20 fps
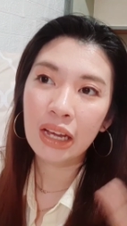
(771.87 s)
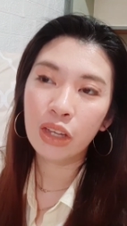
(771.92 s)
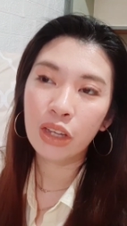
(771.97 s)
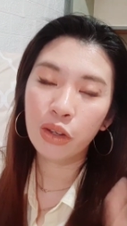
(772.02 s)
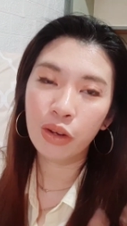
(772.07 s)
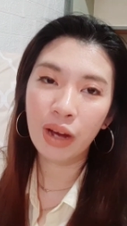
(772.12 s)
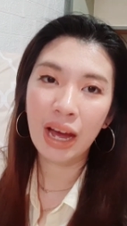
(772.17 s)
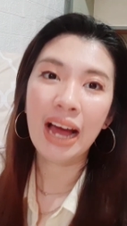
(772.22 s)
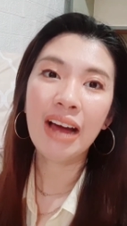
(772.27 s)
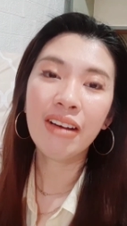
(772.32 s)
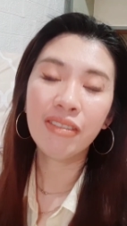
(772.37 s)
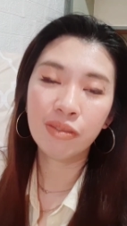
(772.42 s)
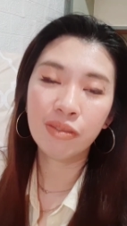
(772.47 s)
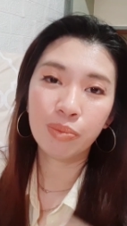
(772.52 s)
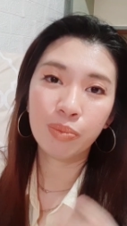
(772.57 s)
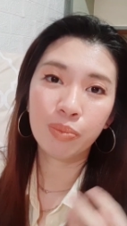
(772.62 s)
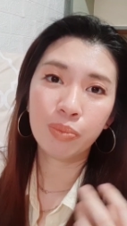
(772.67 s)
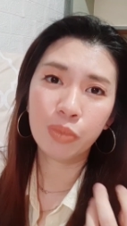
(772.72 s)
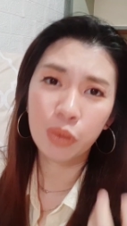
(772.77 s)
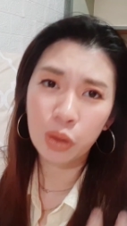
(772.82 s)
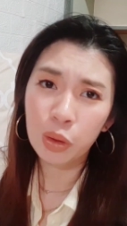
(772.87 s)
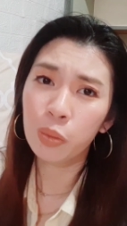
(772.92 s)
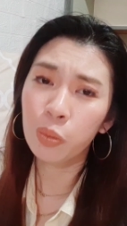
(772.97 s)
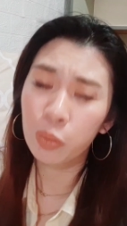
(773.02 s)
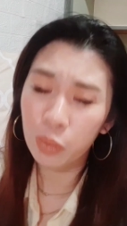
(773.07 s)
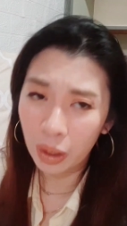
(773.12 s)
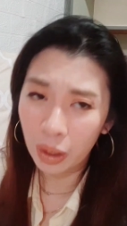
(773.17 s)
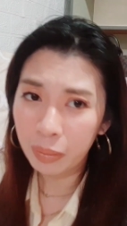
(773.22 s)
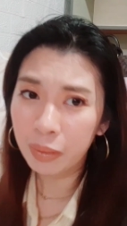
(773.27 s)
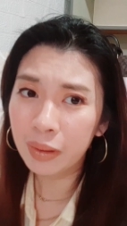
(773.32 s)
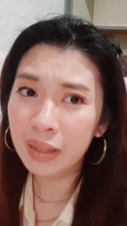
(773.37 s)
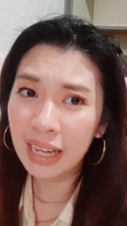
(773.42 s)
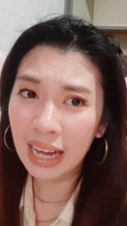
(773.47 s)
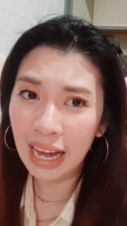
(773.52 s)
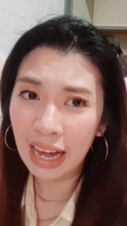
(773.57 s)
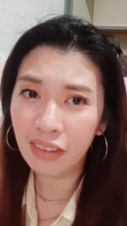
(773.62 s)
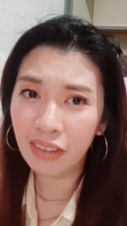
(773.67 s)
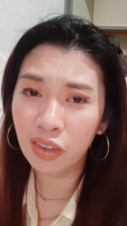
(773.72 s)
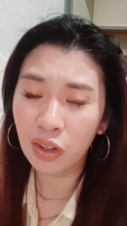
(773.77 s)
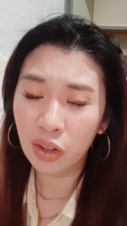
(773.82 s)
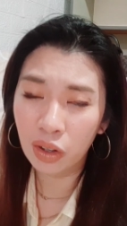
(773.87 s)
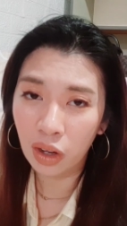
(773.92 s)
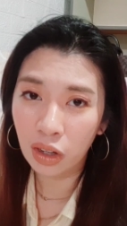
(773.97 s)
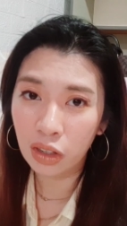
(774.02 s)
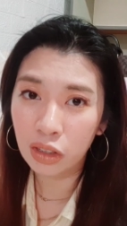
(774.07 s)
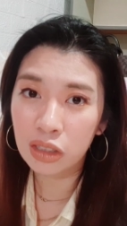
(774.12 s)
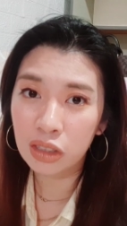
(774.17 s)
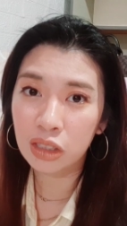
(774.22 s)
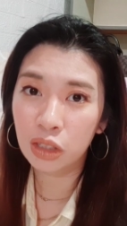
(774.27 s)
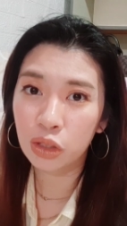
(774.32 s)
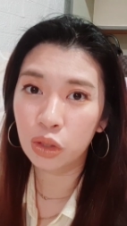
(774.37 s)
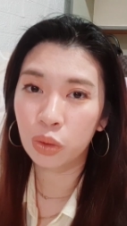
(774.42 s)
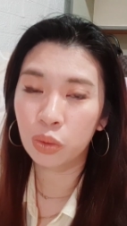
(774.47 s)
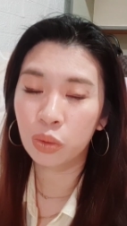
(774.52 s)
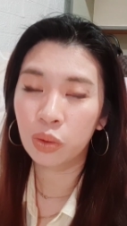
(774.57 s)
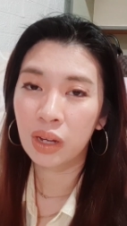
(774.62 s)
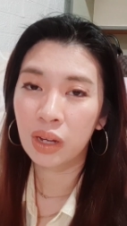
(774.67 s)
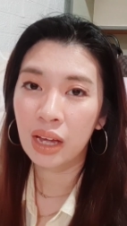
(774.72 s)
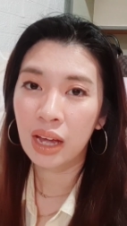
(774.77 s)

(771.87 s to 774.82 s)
You have you probably have the colors that you